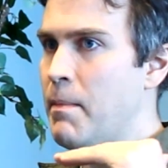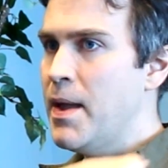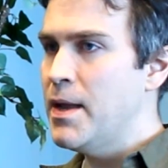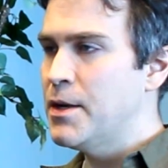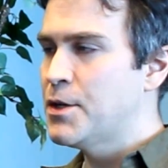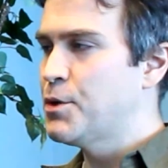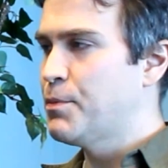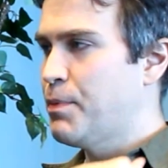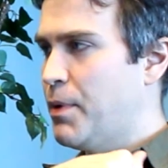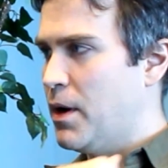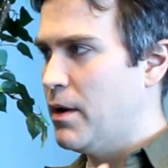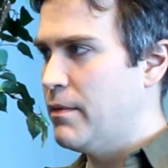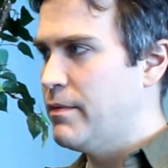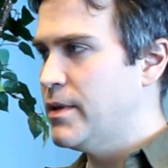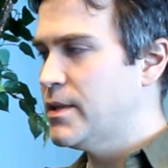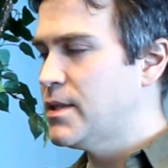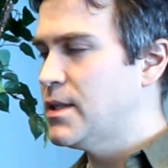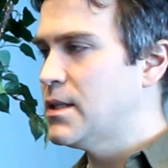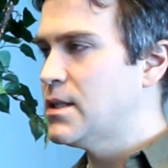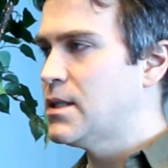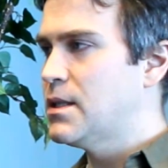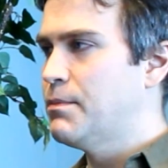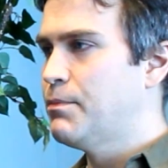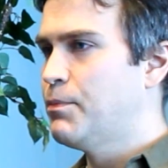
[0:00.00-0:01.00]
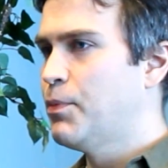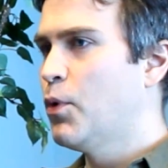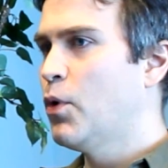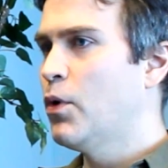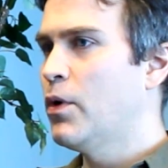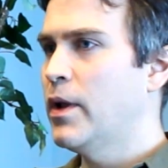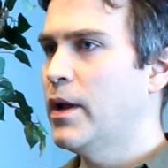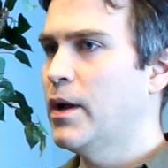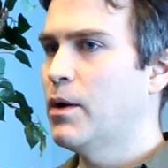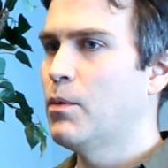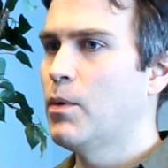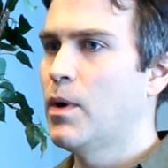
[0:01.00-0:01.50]
major part of this, is the
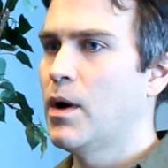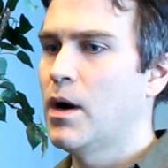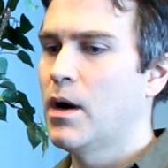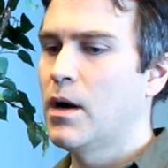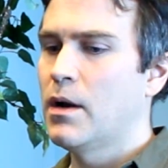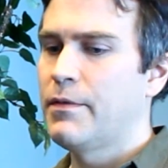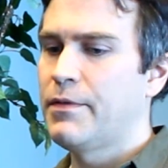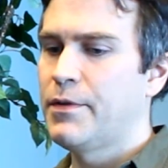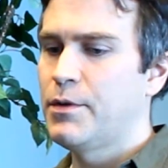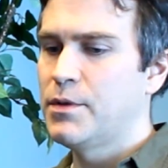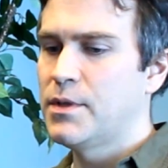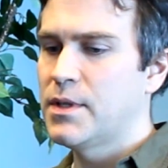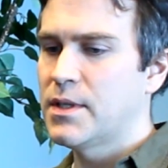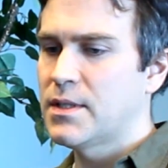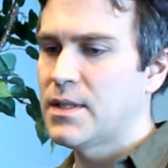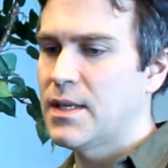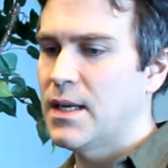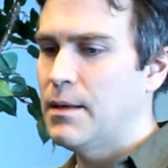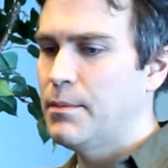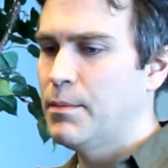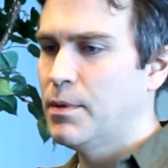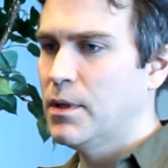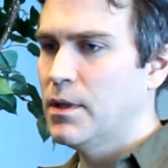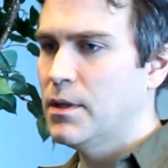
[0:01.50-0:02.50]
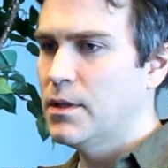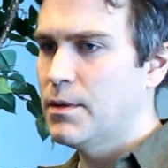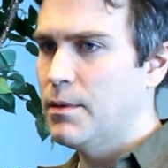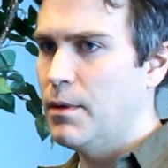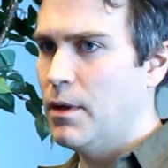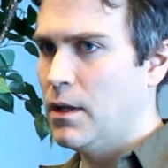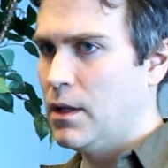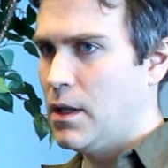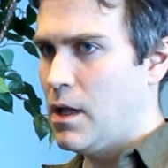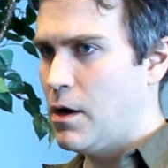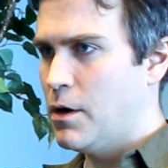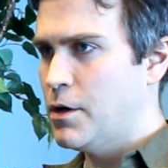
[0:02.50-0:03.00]
boarding, where if you disable
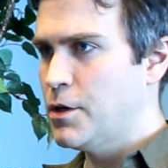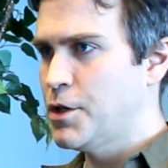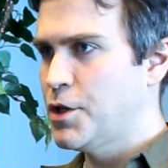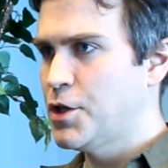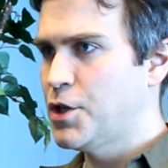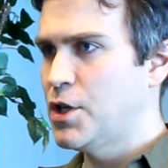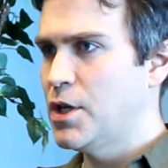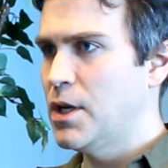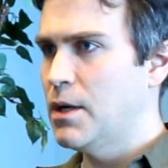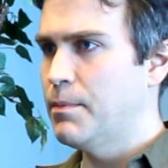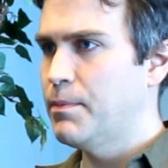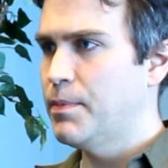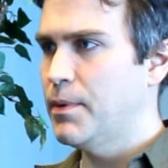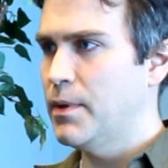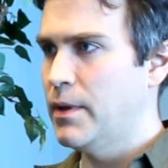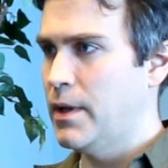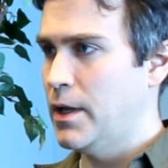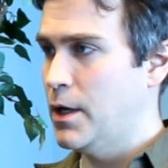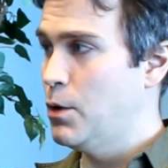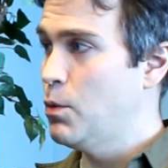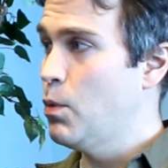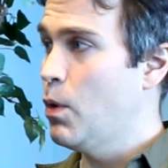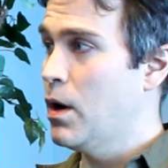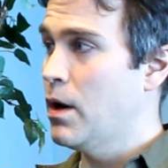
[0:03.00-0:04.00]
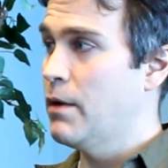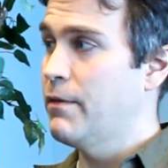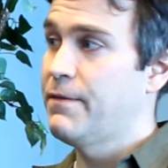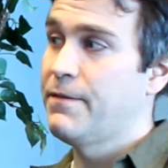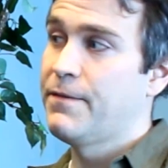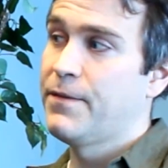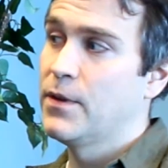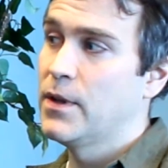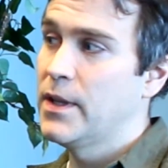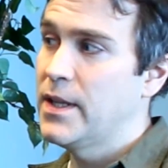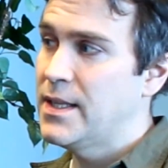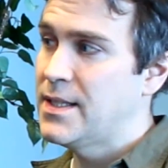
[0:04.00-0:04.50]
a large ship and then you want to
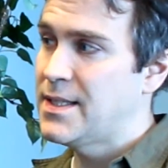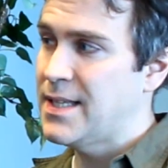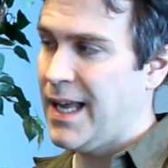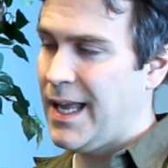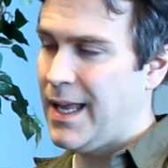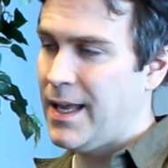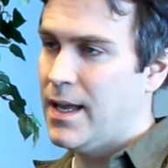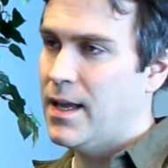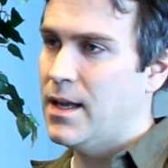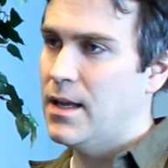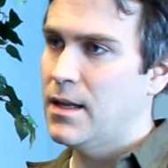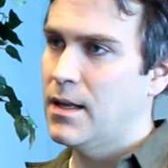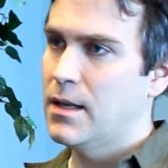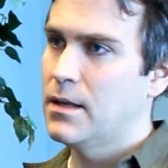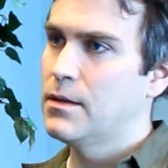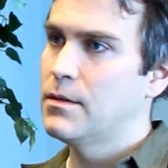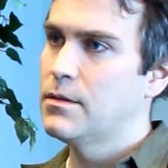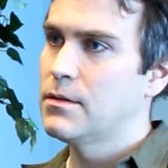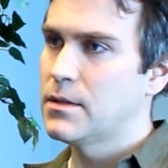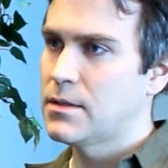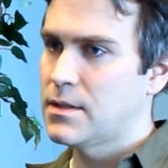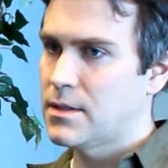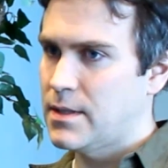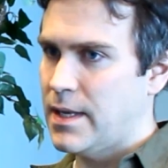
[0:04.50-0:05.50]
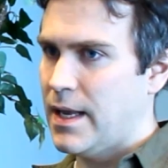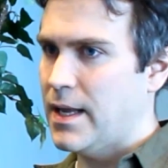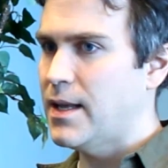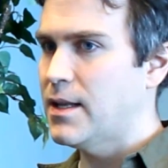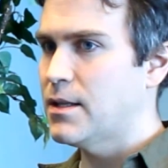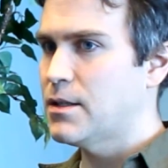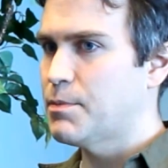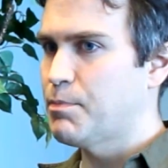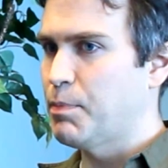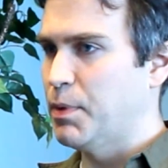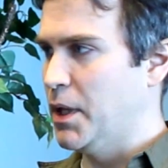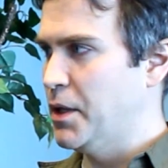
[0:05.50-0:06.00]
fully take it and take
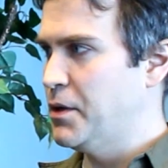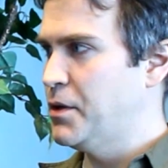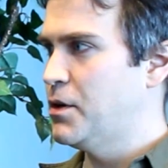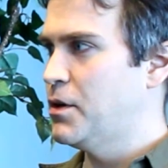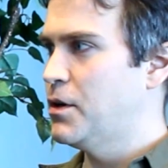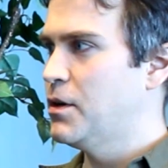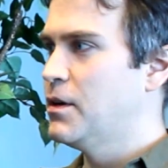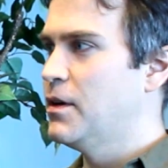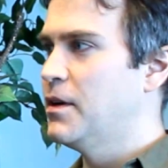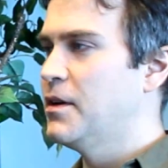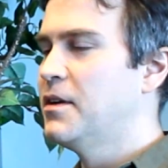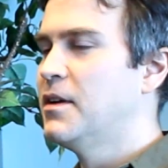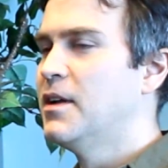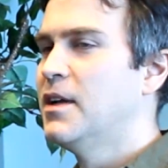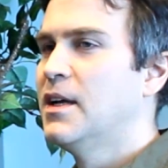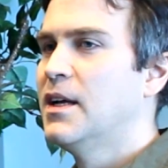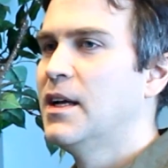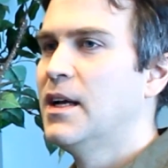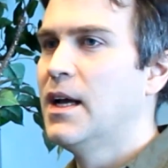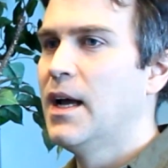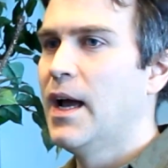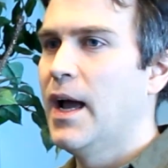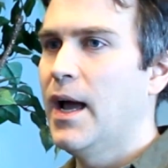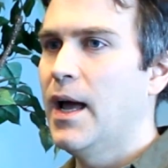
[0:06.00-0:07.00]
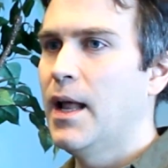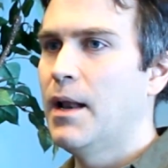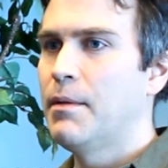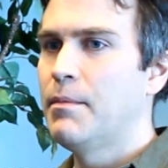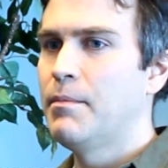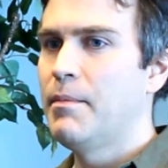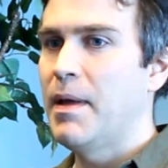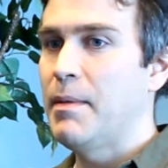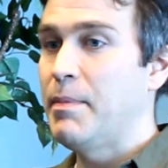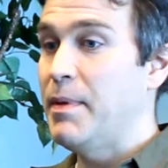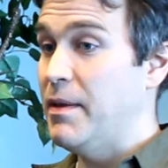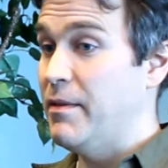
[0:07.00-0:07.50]
its plunder
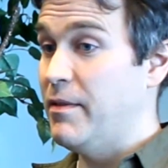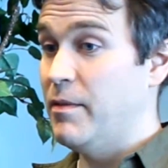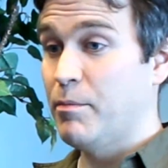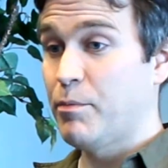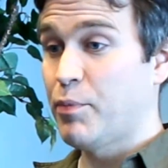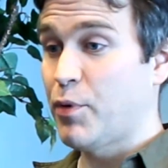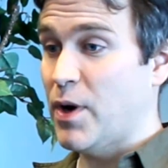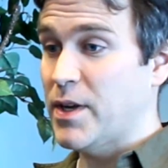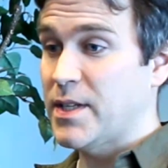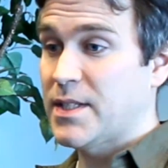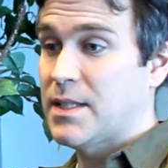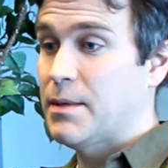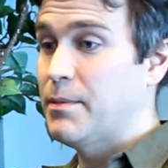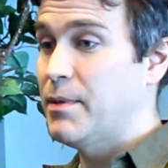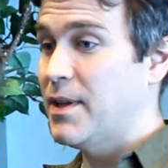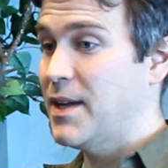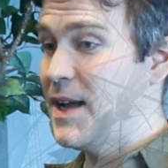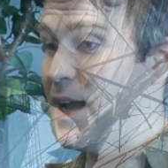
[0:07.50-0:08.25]
and maybe even press some of